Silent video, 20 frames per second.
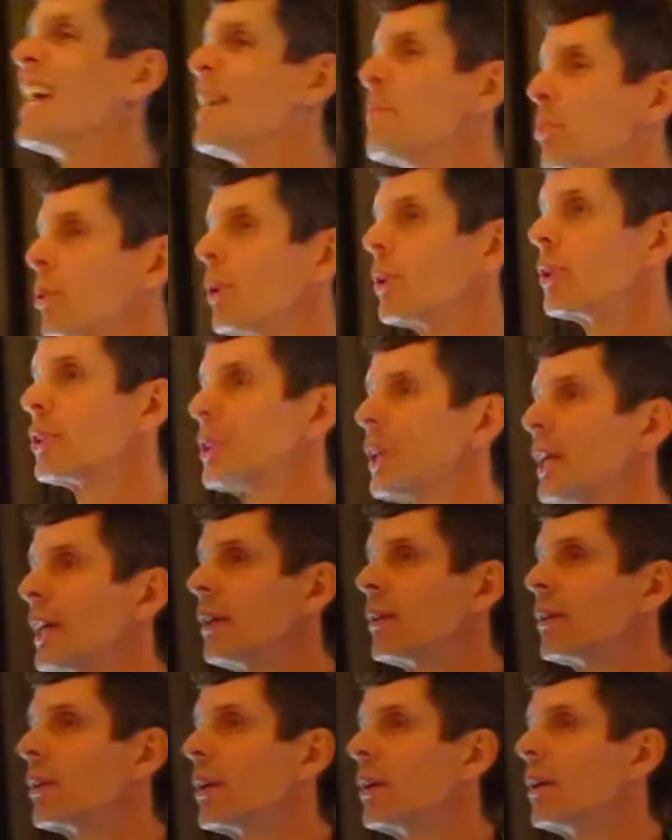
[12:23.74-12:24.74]
end, what you're
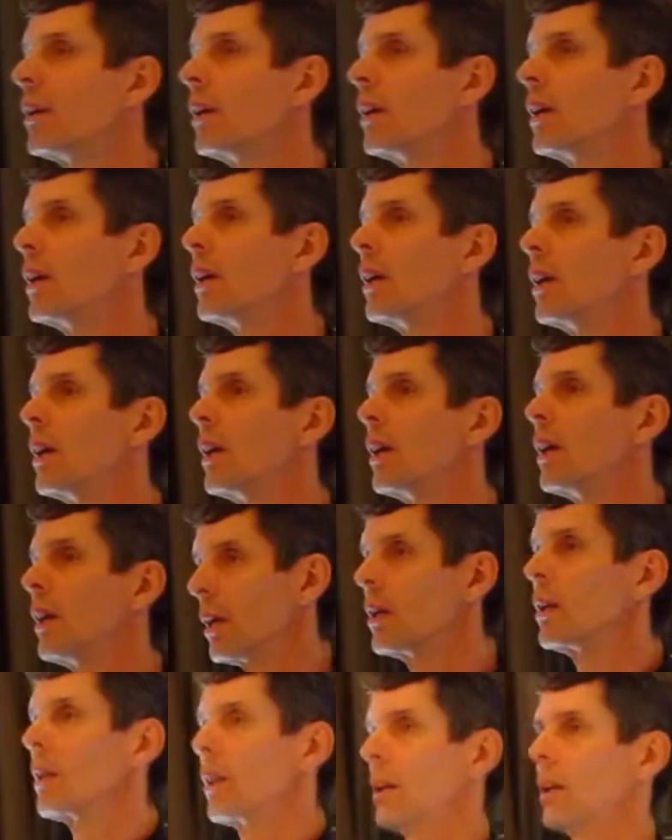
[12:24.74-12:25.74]
saying? Yeah,
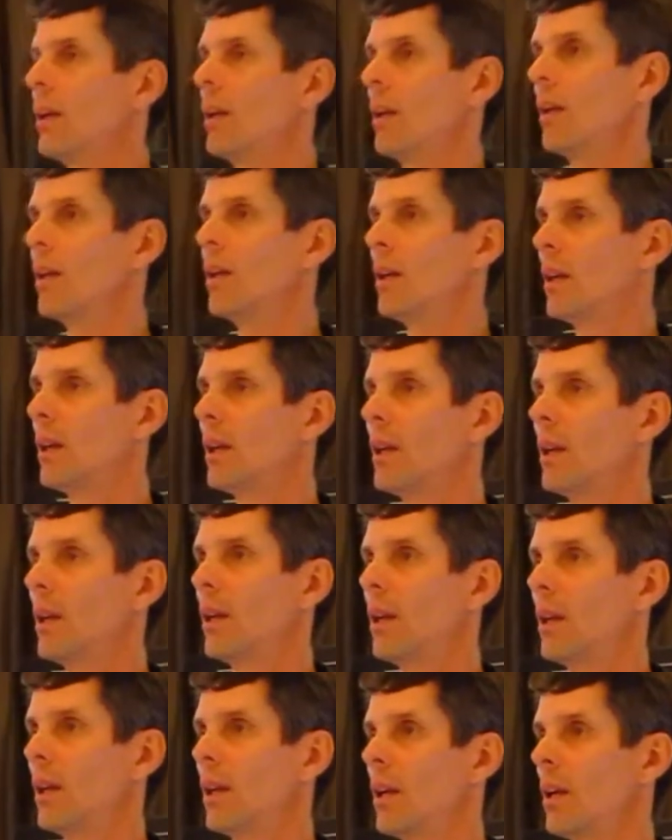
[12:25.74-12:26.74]
I mean, right where
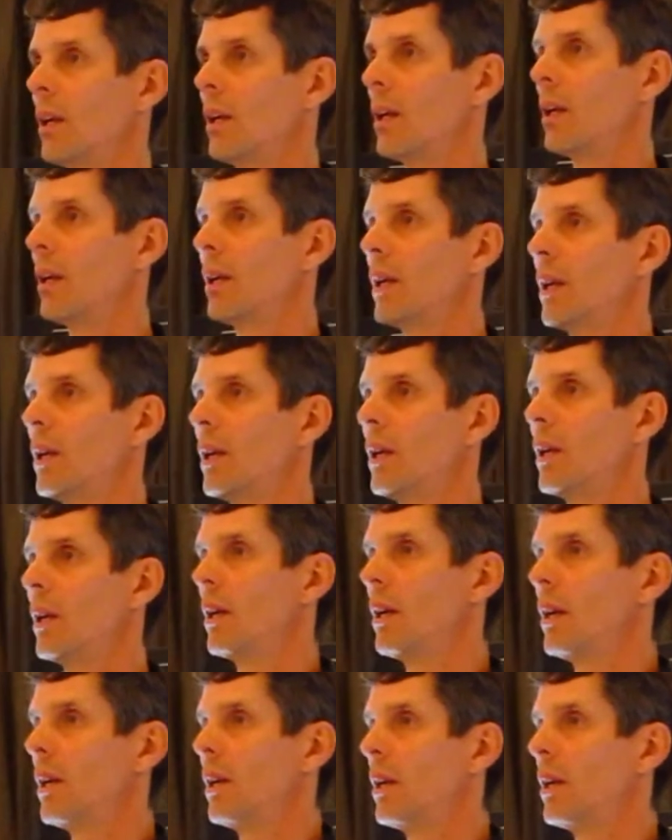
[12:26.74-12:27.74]
you're receiving your ingredients,